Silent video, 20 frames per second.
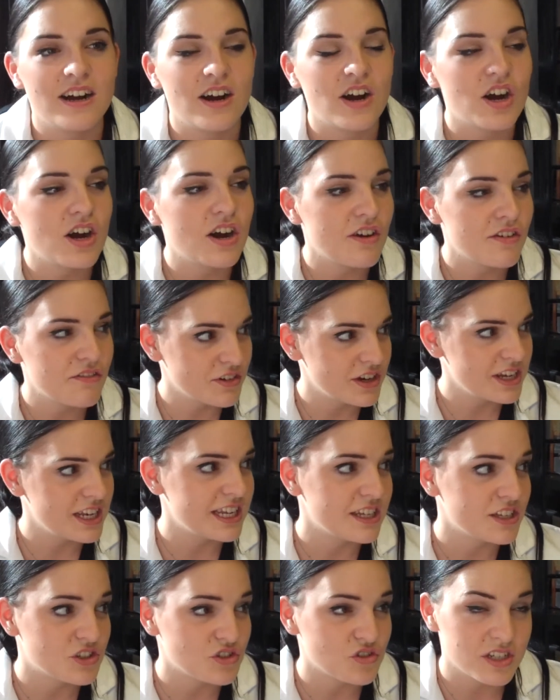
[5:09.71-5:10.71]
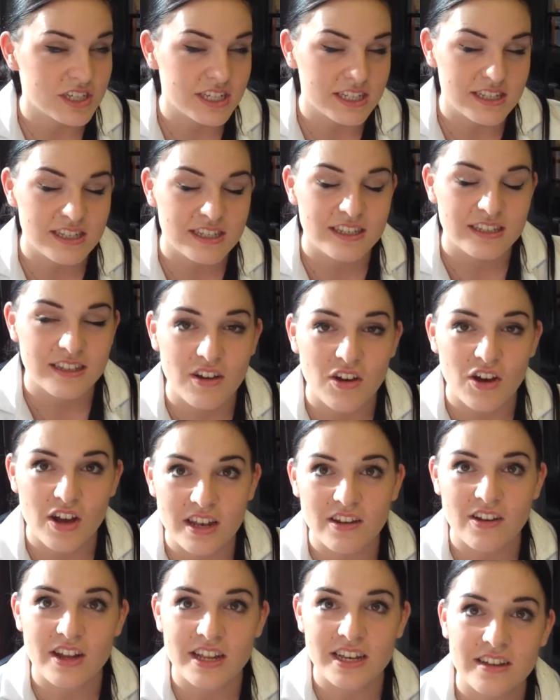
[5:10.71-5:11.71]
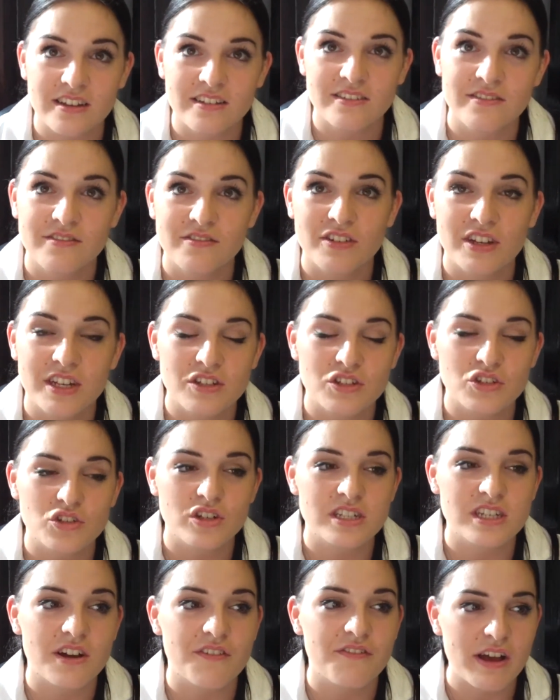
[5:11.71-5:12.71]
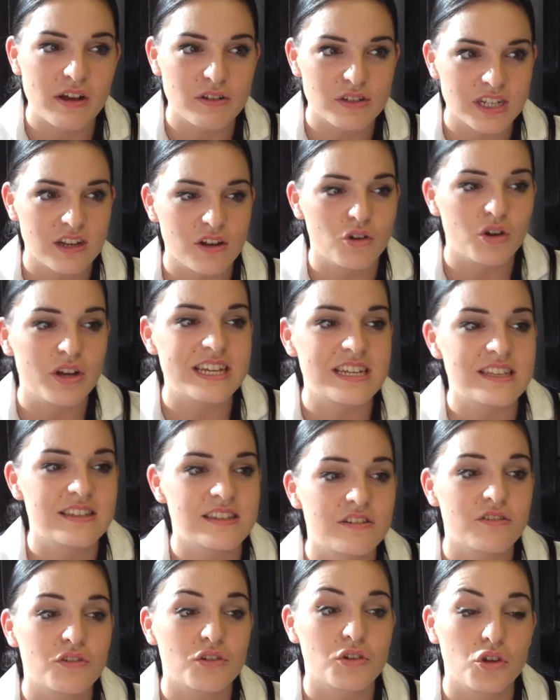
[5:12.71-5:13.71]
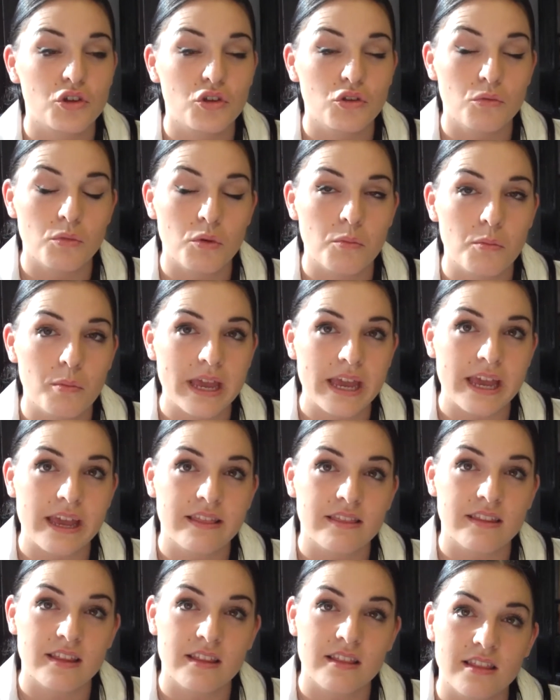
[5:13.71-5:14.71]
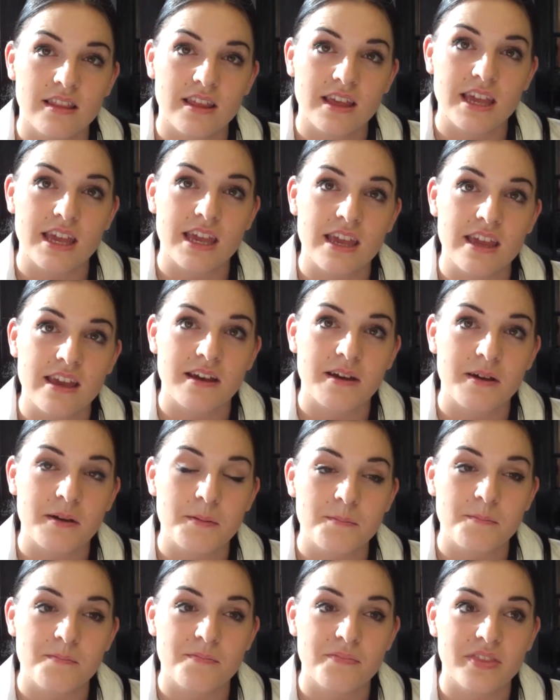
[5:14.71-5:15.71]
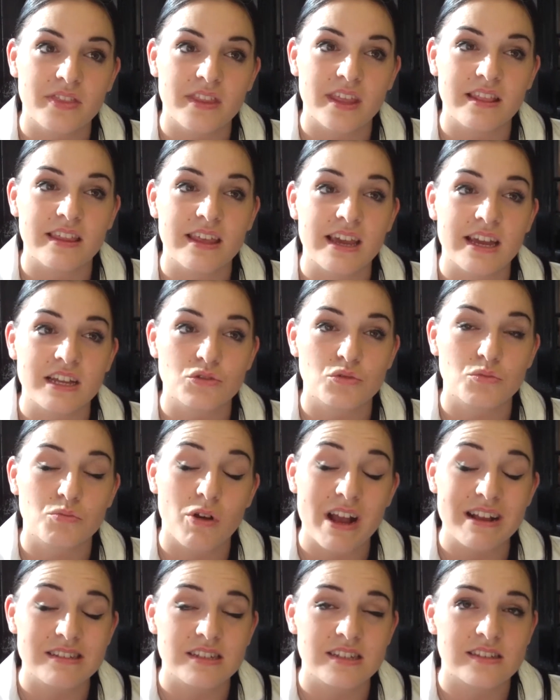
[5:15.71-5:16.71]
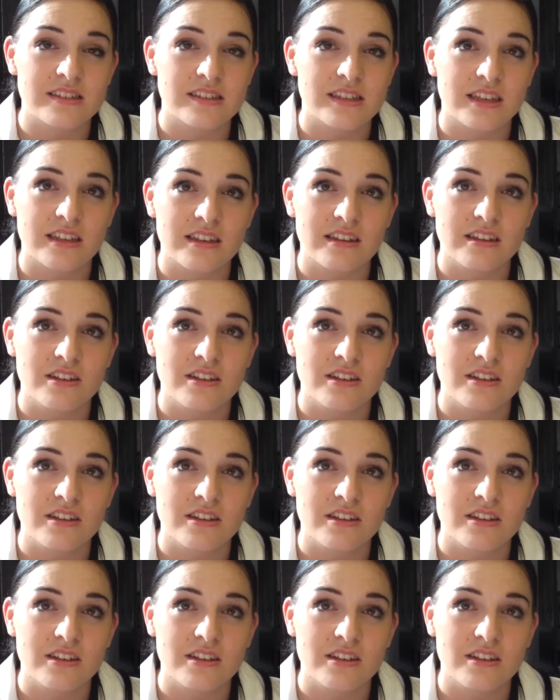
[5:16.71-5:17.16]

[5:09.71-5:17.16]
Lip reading: Really enjoyed eyeliner. Enjoyed it. I found it a lot easier on a human being than the actual practice skin.